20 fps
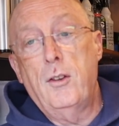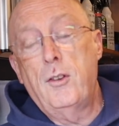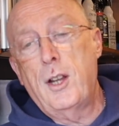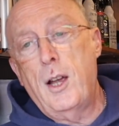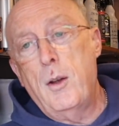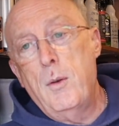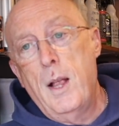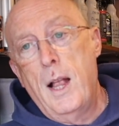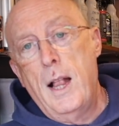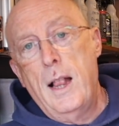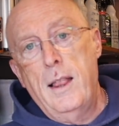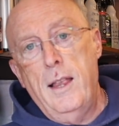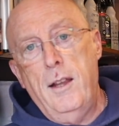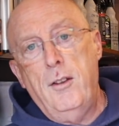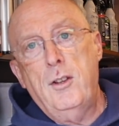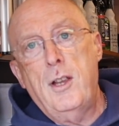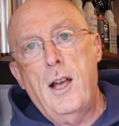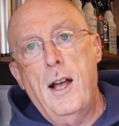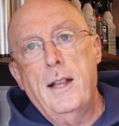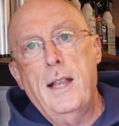So let's
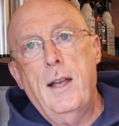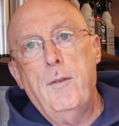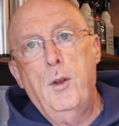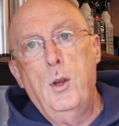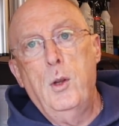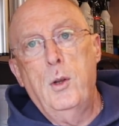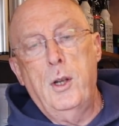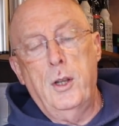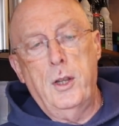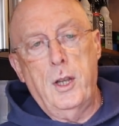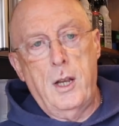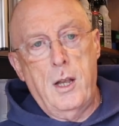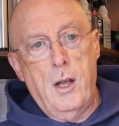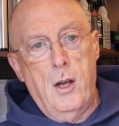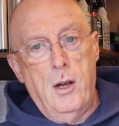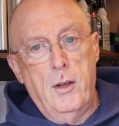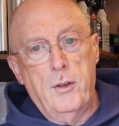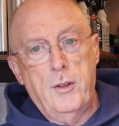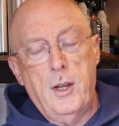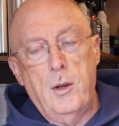go and have a look at the
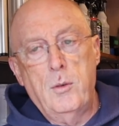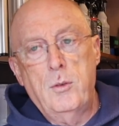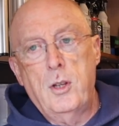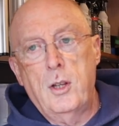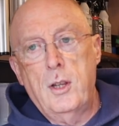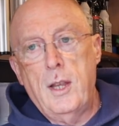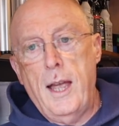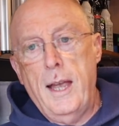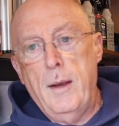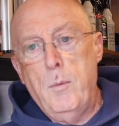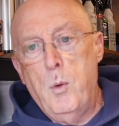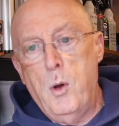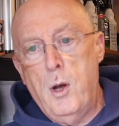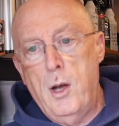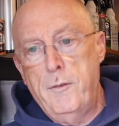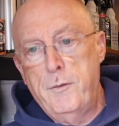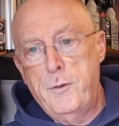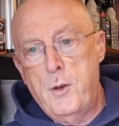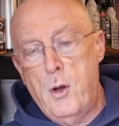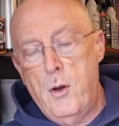car. So today what
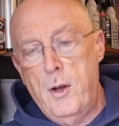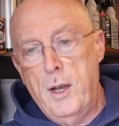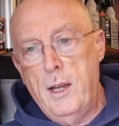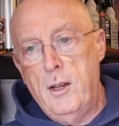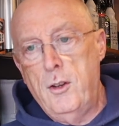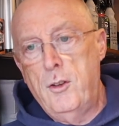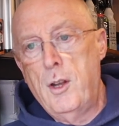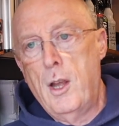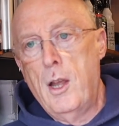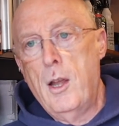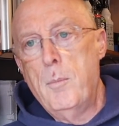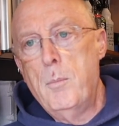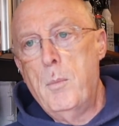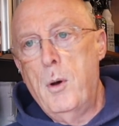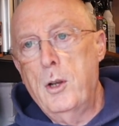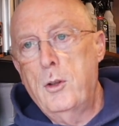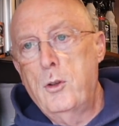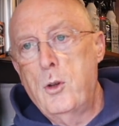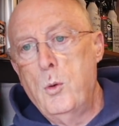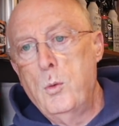I've got is
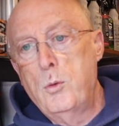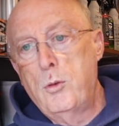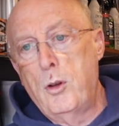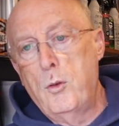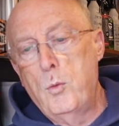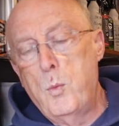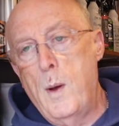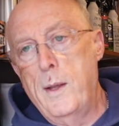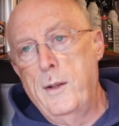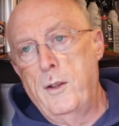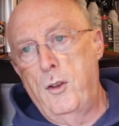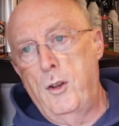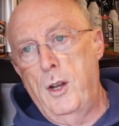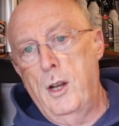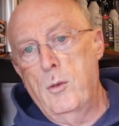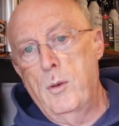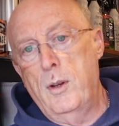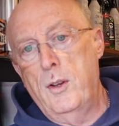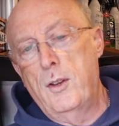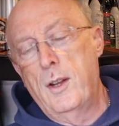my daughter's 1
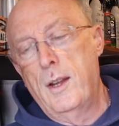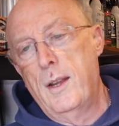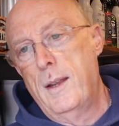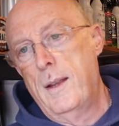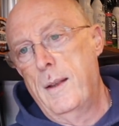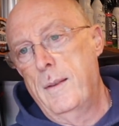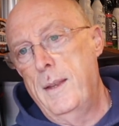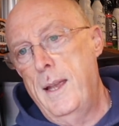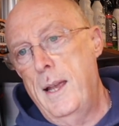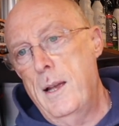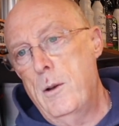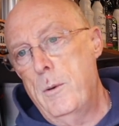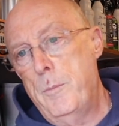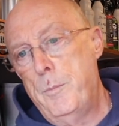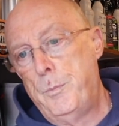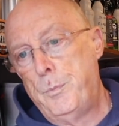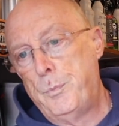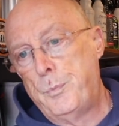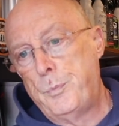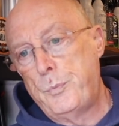Series. Now
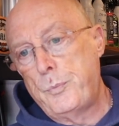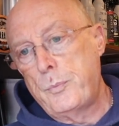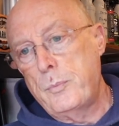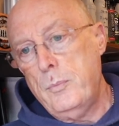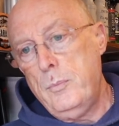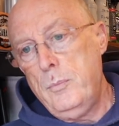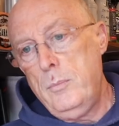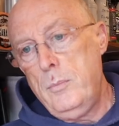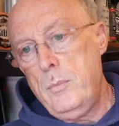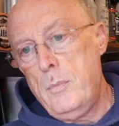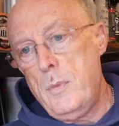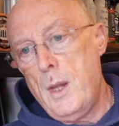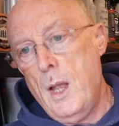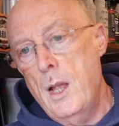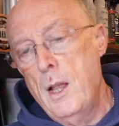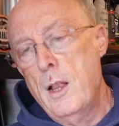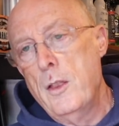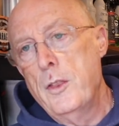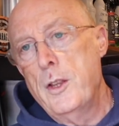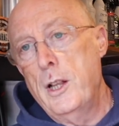
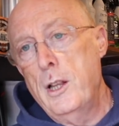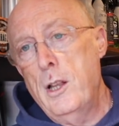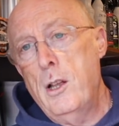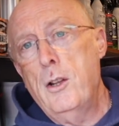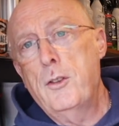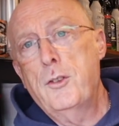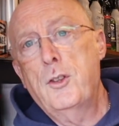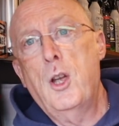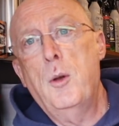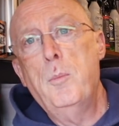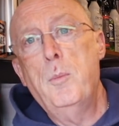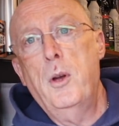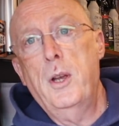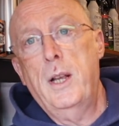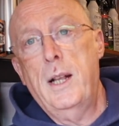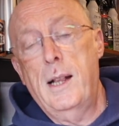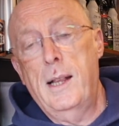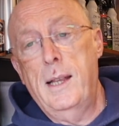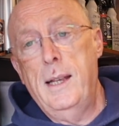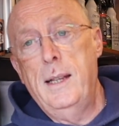the last time I
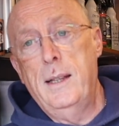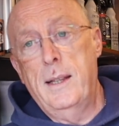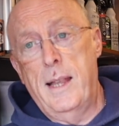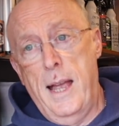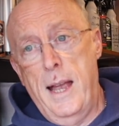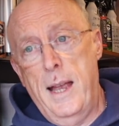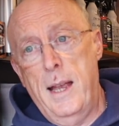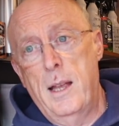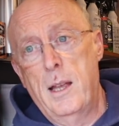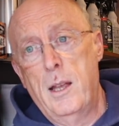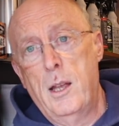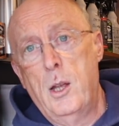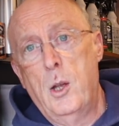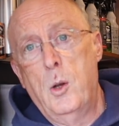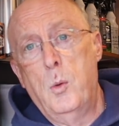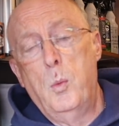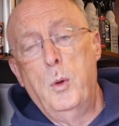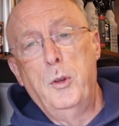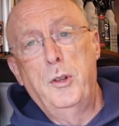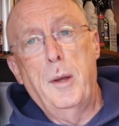cleaned that
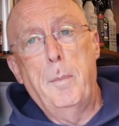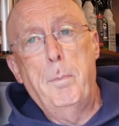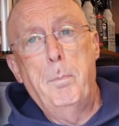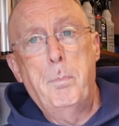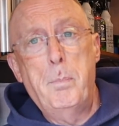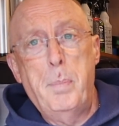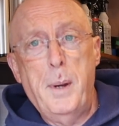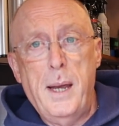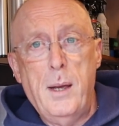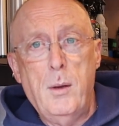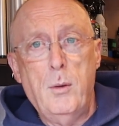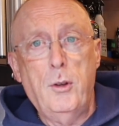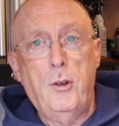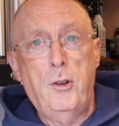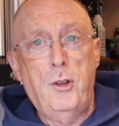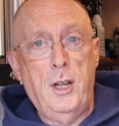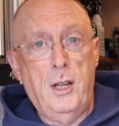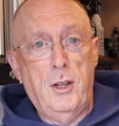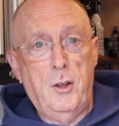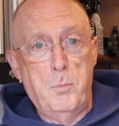was about
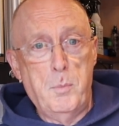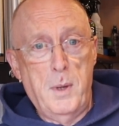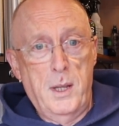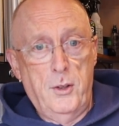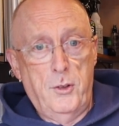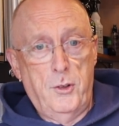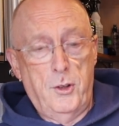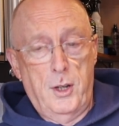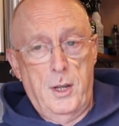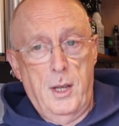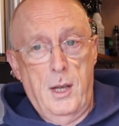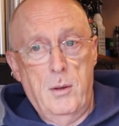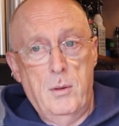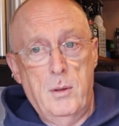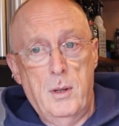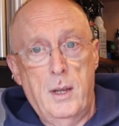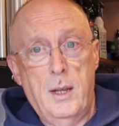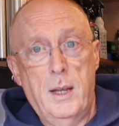6 months ago.